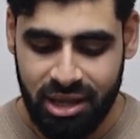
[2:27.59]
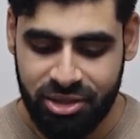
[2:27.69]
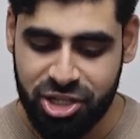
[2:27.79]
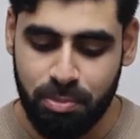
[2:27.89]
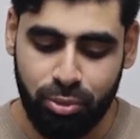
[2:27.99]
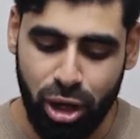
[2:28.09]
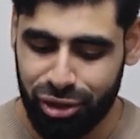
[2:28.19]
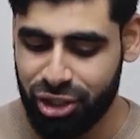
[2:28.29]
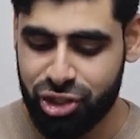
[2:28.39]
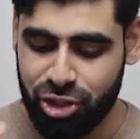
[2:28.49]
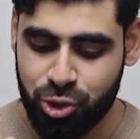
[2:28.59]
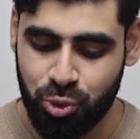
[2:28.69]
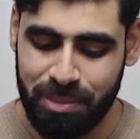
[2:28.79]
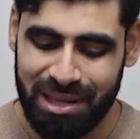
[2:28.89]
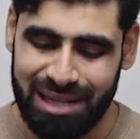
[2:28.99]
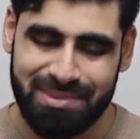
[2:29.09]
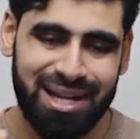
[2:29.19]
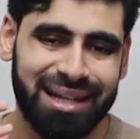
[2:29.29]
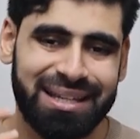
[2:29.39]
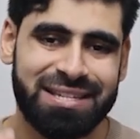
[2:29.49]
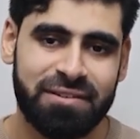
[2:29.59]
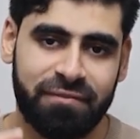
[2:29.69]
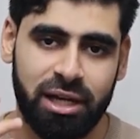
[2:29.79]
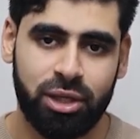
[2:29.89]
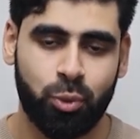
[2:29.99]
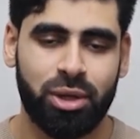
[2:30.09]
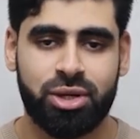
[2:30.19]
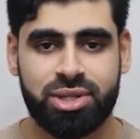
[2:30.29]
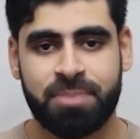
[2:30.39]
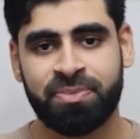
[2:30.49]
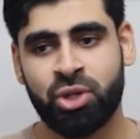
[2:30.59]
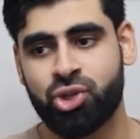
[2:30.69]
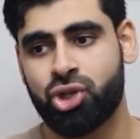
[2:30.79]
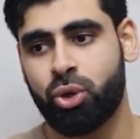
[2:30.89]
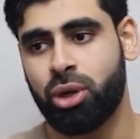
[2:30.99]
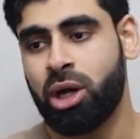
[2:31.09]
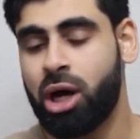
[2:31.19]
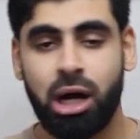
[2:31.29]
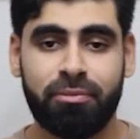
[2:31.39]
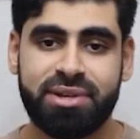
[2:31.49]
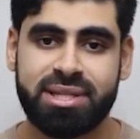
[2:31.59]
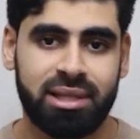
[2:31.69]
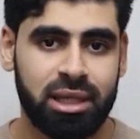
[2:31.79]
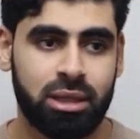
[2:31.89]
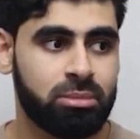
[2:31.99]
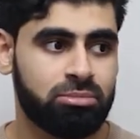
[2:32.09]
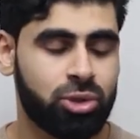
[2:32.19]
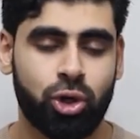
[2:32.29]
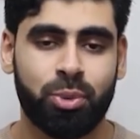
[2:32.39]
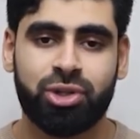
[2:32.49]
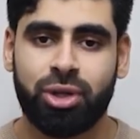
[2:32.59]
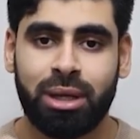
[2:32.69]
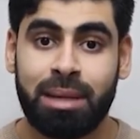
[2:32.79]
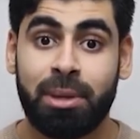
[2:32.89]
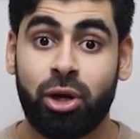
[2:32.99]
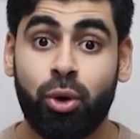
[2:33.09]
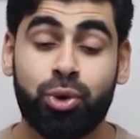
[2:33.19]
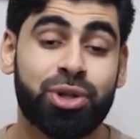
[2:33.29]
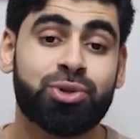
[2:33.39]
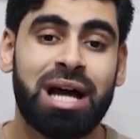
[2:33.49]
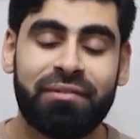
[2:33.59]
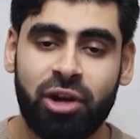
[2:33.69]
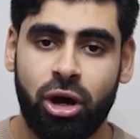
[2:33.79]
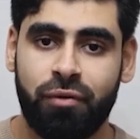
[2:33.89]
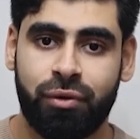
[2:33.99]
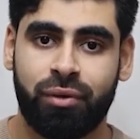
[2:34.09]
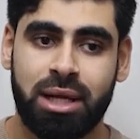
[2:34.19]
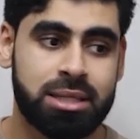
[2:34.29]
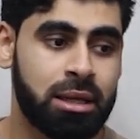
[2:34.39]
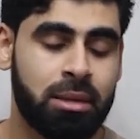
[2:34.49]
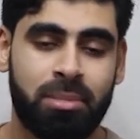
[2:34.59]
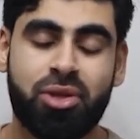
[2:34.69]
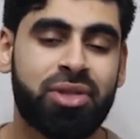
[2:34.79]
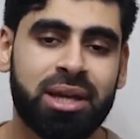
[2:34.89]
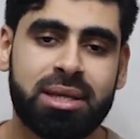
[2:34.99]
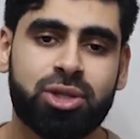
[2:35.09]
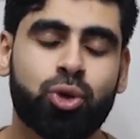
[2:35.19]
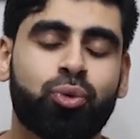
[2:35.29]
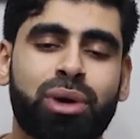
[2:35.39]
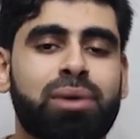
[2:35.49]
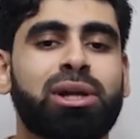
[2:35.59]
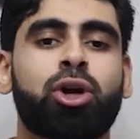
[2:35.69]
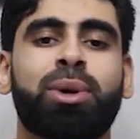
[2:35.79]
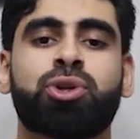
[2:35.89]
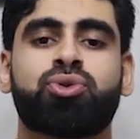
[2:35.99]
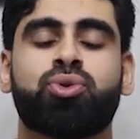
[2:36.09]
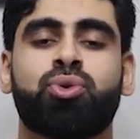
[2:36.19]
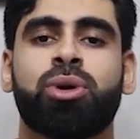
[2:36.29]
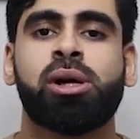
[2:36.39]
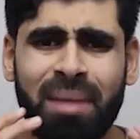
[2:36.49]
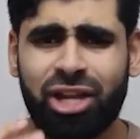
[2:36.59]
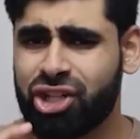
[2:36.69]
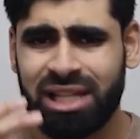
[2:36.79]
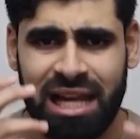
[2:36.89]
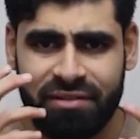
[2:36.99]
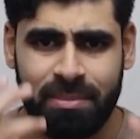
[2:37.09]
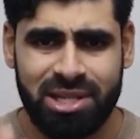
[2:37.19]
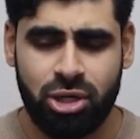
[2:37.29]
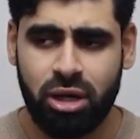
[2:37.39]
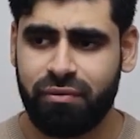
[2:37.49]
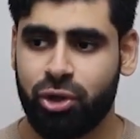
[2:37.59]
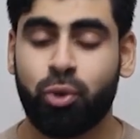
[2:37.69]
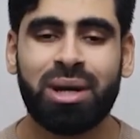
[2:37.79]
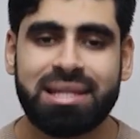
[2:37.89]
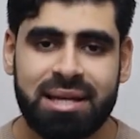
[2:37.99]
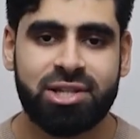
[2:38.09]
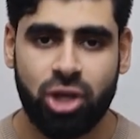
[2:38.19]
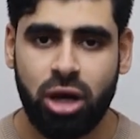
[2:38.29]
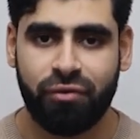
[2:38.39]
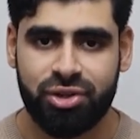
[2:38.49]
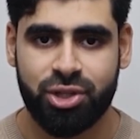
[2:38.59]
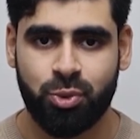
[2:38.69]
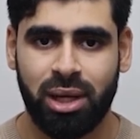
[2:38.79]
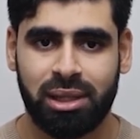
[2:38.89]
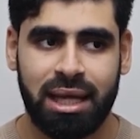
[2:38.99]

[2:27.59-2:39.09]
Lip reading: This broad initial sweep helps identify winners. So obviously, you know, we're talking about, oh, you need to have an offer, right? But the thing is, you're rarely going to magically have the best offer. You want to test offers as well.